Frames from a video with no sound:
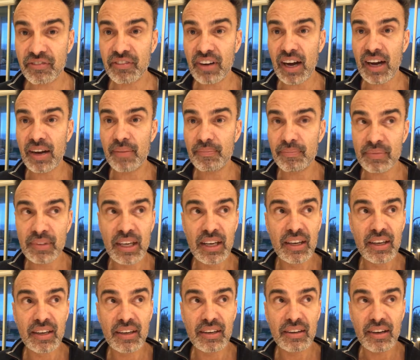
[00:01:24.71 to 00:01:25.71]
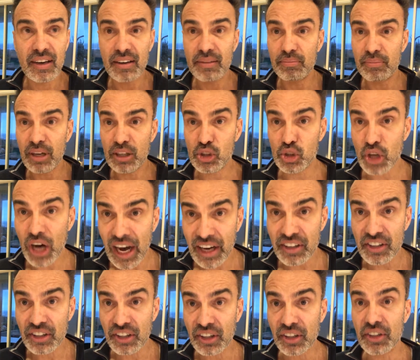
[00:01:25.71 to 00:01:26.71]
a
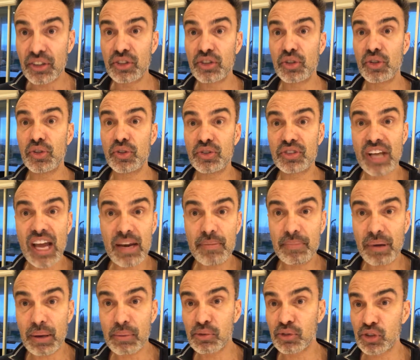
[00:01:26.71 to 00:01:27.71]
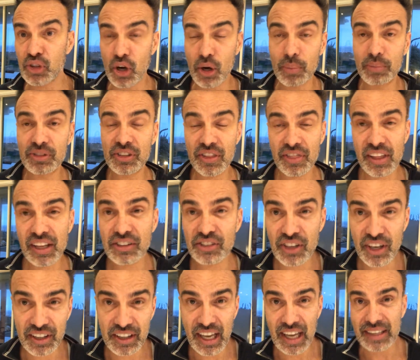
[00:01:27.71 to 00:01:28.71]
tractor could do 10 people's jobs and things
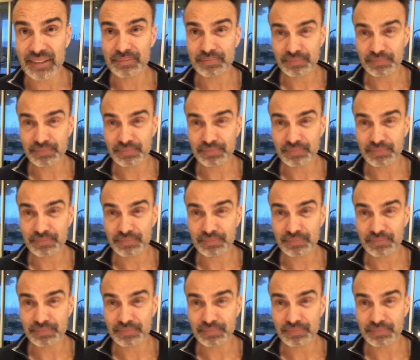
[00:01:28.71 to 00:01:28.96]
like that.